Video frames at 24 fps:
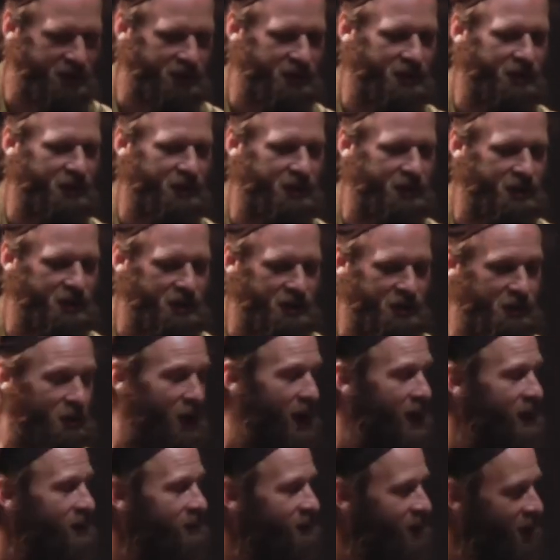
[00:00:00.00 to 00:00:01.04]
the
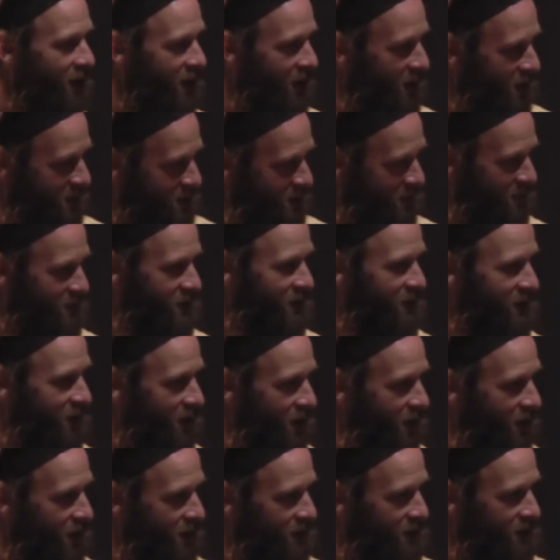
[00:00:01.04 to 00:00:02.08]
Stradivarius of
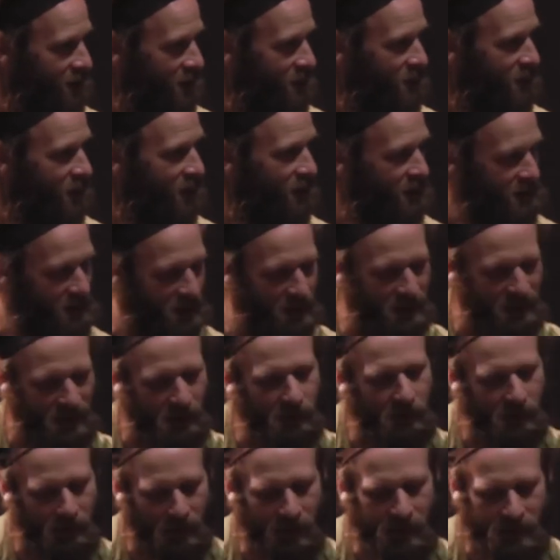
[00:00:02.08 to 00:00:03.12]
sitars. I really, this is a,
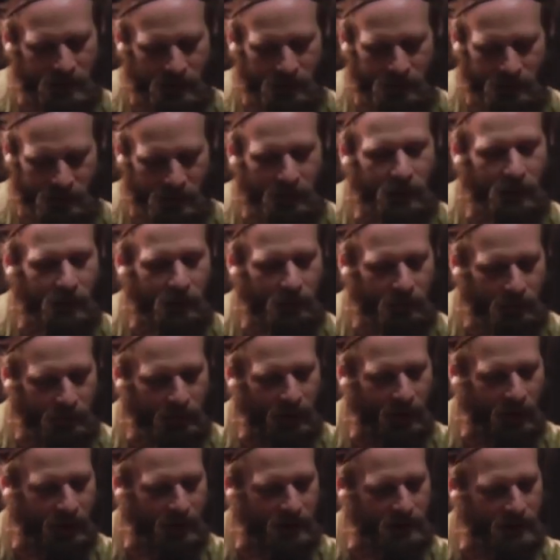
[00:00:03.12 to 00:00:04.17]
it's a
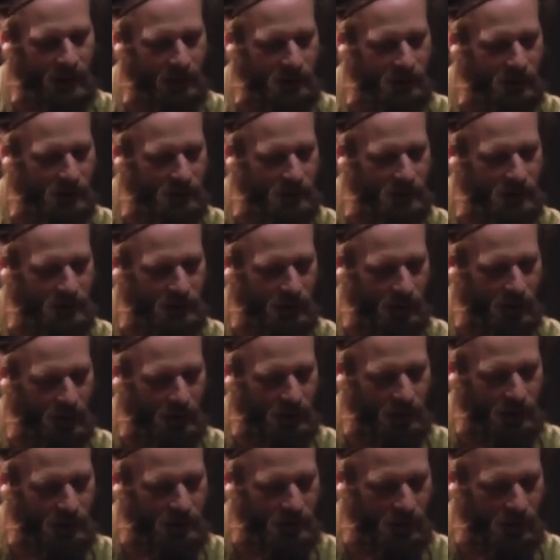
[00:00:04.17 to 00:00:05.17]
very exceptional sitar, and